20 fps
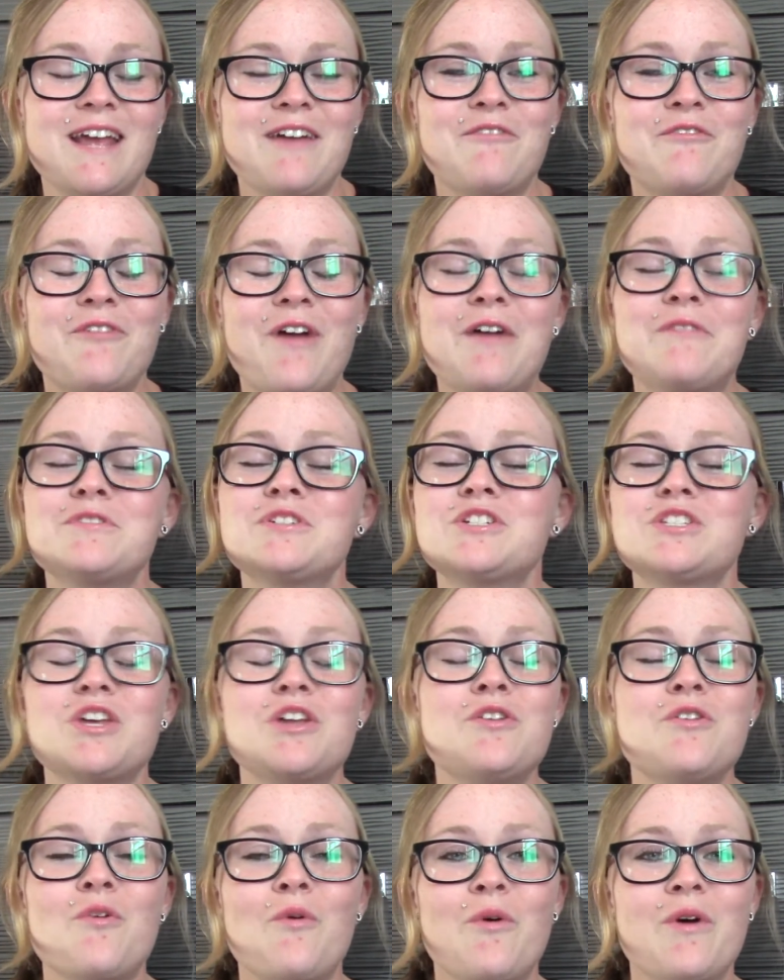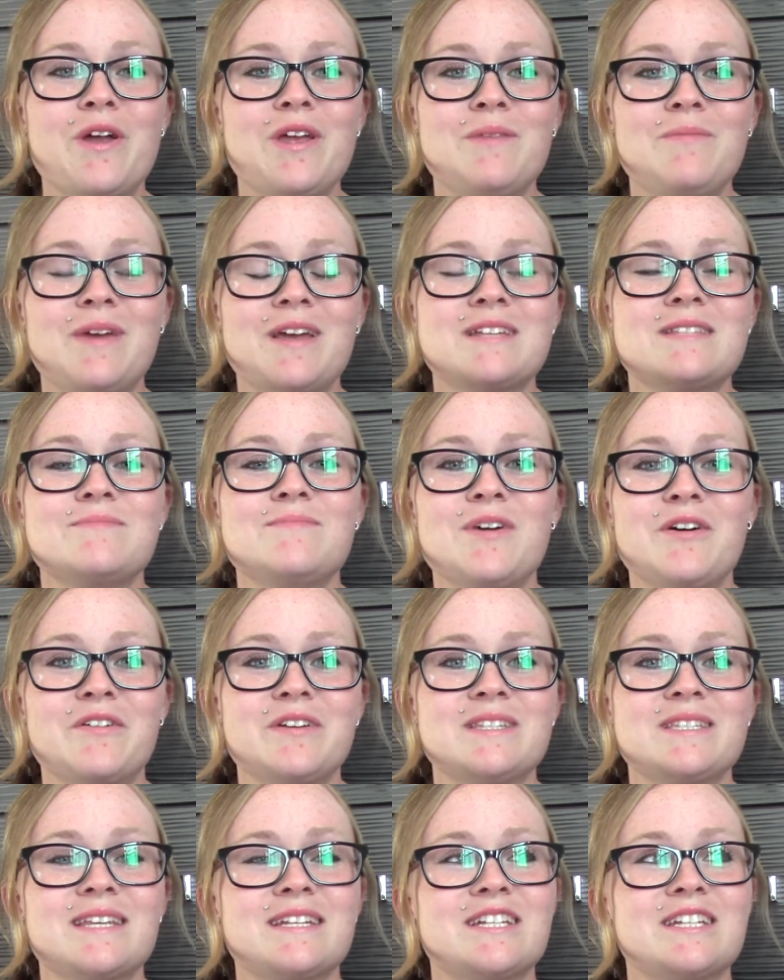If I was just annoyed because milk
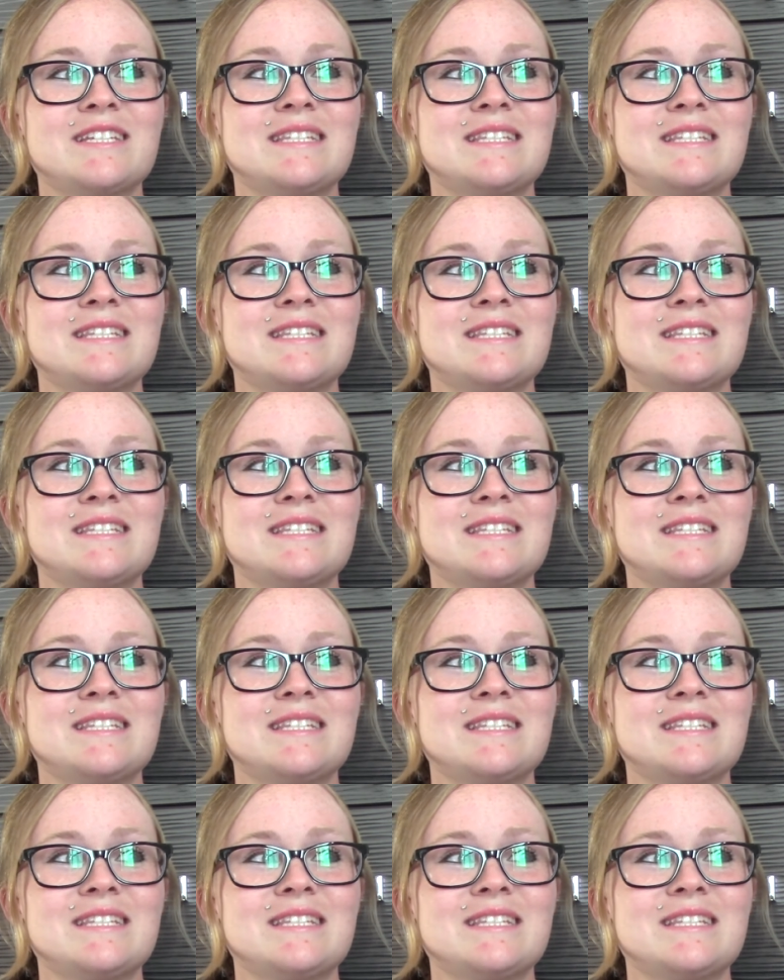is such a